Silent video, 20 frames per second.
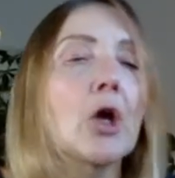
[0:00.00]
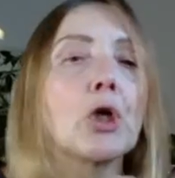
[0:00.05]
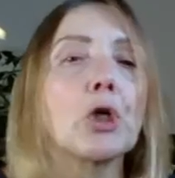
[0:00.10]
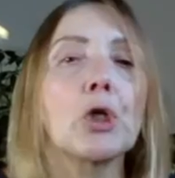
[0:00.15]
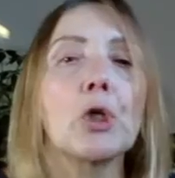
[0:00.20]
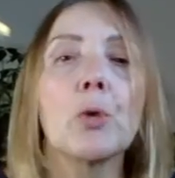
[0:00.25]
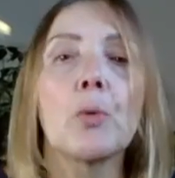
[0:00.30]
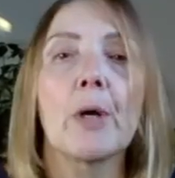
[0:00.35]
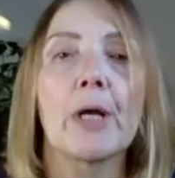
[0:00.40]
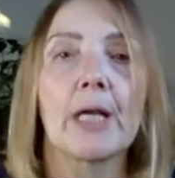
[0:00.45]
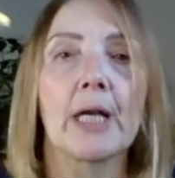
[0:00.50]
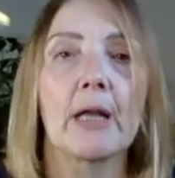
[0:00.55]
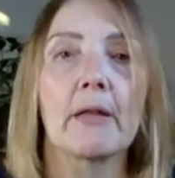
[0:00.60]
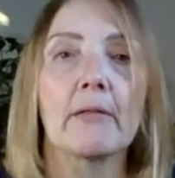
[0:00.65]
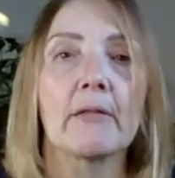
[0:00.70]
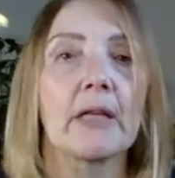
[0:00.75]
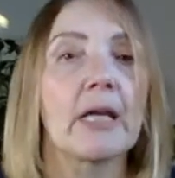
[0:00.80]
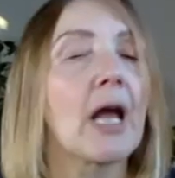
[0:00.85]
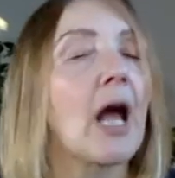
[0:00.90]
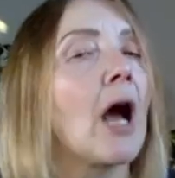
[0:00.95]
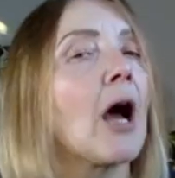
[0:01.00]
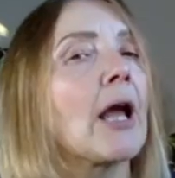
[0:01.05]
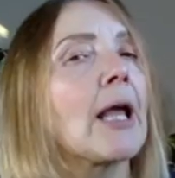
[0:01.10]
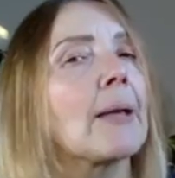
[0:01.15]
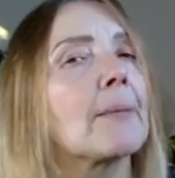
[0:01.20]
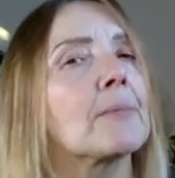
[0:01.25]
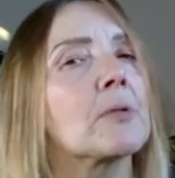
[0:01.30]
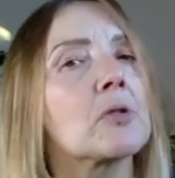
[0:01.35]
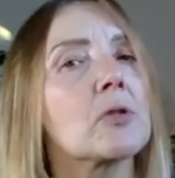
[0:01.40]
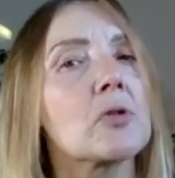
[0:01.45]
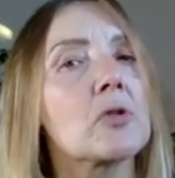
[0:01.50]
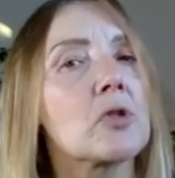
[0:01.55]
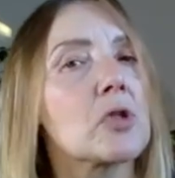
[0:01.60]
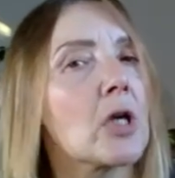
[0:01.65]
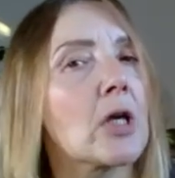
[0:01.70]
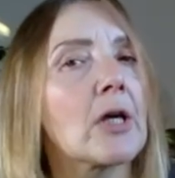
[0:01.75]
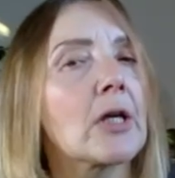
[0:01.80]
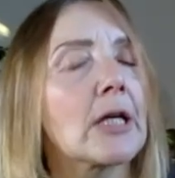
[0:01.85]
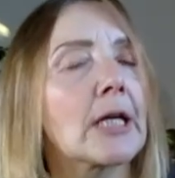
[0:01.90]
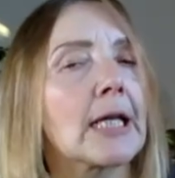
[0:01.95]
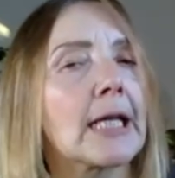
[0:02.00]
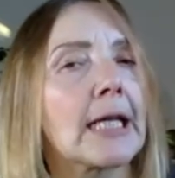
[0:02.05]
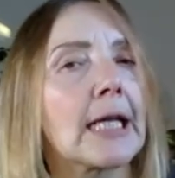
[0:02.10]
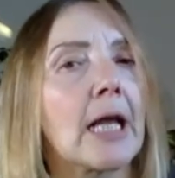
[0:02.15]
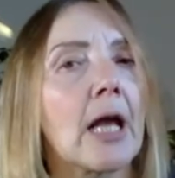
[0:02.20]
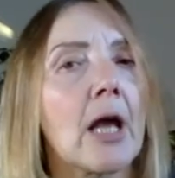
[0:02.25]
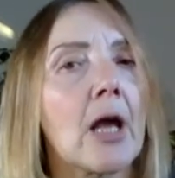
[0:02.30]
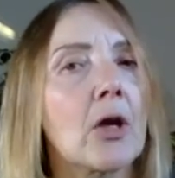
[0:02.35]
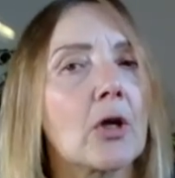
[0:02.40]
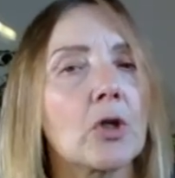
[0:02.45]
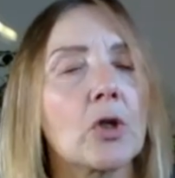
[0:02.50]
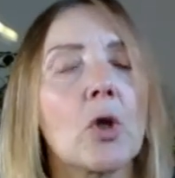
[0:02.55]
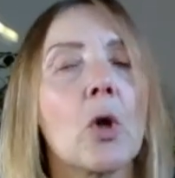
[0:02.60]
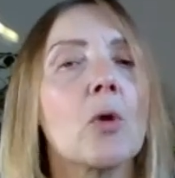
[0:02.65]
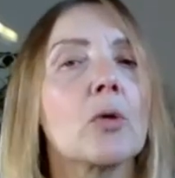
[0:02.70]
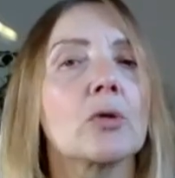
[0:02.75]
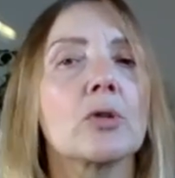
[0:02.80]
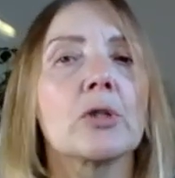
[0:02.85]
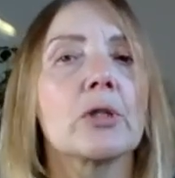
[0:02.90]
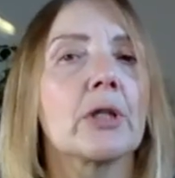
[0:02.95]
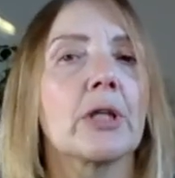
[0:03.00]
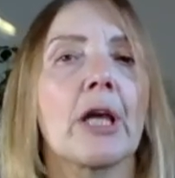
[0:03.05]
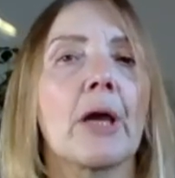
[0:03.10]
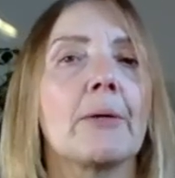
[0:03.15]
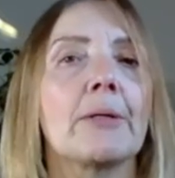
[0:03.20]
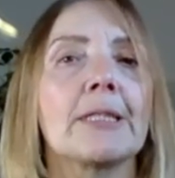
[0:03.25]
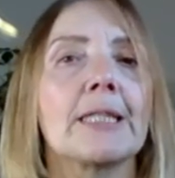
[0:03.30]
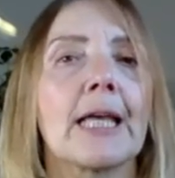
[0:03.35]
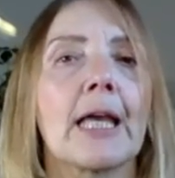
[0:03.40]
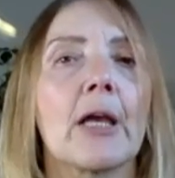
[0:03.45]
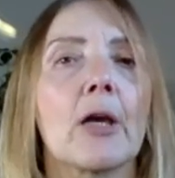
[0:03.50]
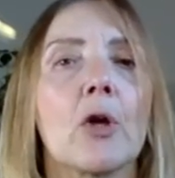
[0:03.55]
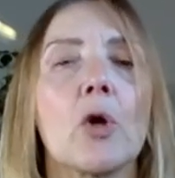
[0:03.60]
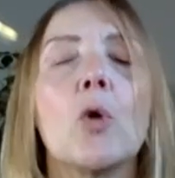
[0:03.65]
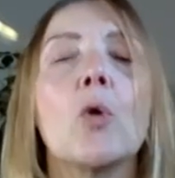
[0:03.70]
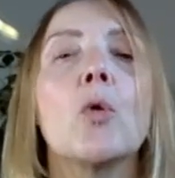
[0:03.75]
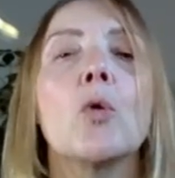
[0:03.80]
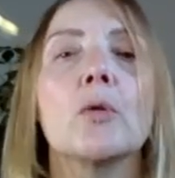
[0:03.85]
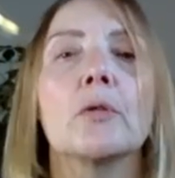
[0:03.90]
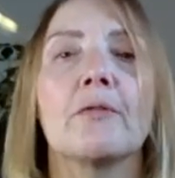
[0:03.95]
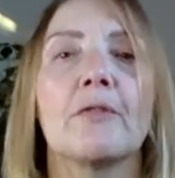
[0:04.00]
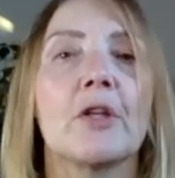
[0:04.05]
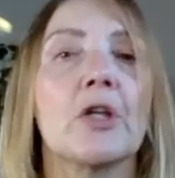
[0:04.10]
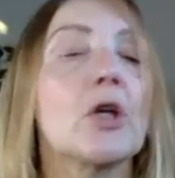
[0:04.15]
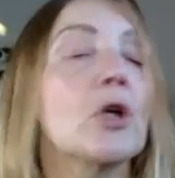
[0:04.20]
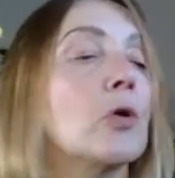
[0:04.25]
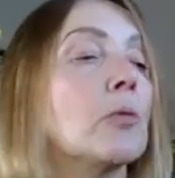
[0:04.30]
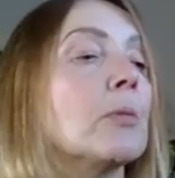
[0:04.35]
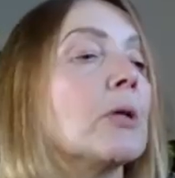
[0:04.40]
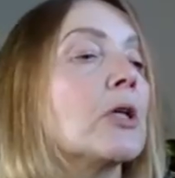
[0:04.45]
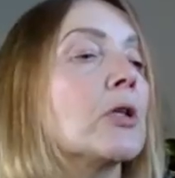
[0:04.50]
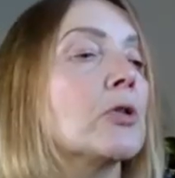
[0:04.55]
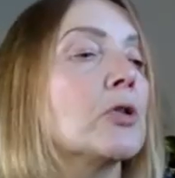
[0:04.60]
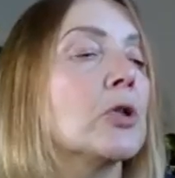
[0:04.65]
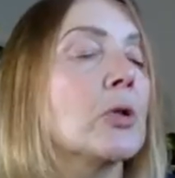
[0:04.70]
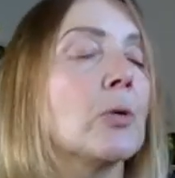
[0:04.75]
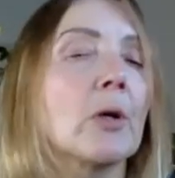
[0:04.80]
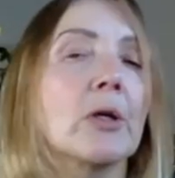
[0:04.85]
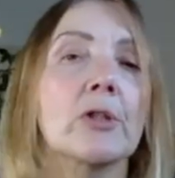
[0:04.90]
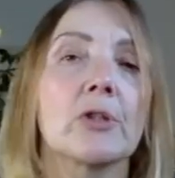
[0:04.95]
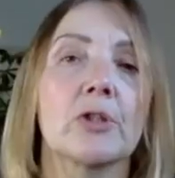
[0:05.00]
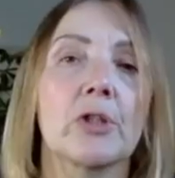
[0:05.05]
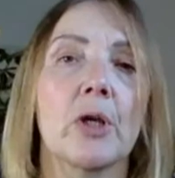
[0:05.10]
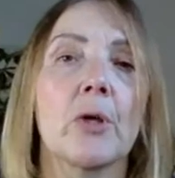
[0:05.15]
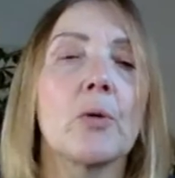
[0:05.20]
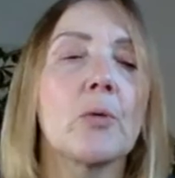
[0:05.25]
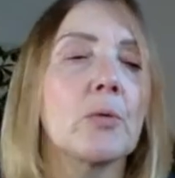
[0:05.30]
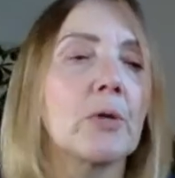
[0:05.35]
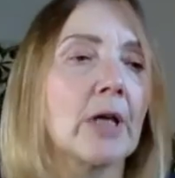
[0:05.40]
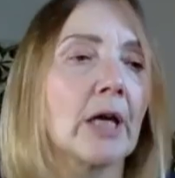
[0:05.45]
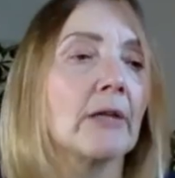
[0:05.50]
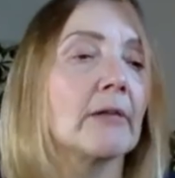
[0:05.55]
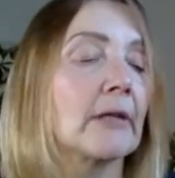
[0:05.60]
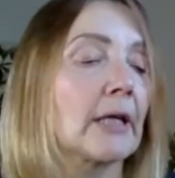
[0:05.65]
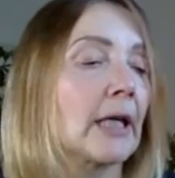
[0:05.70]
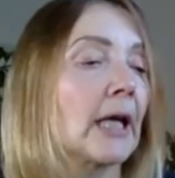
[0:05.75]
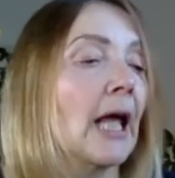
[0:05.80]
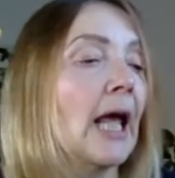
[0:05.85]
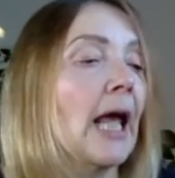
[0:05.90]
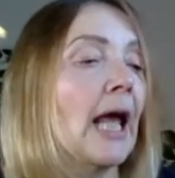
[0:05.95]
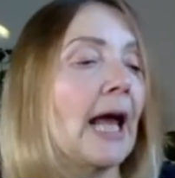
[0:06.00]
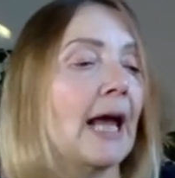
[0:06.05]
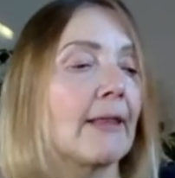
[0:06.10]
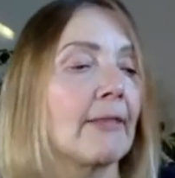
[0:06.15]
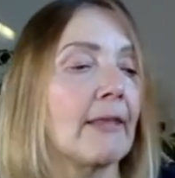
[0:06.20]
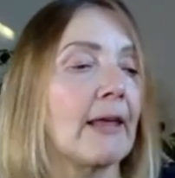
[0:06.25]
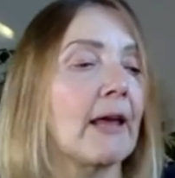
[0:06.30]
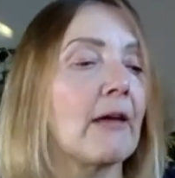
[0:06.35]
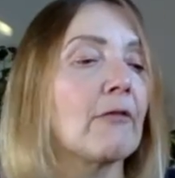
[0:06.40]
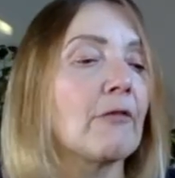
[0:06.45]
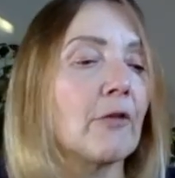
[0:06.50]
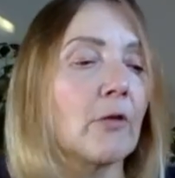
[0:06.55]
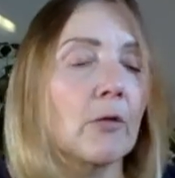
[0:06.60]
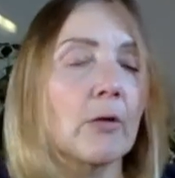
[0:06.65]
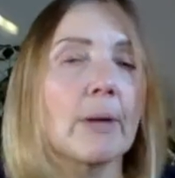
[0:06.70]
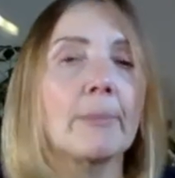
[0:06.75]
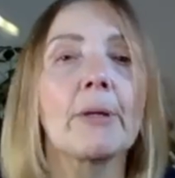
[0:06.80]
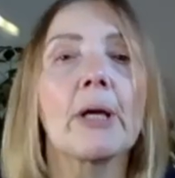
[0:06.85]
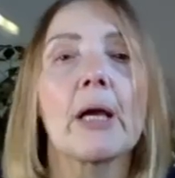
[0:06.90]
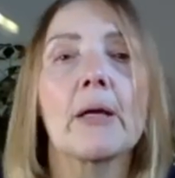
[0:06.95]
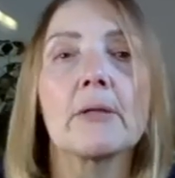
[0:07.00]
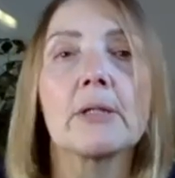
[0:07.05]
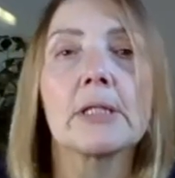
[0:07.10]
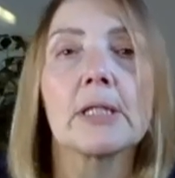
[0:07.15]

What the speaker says: You are nothing. I am certainly not going to get caught for you because you are so nothing. And therefore, I'm going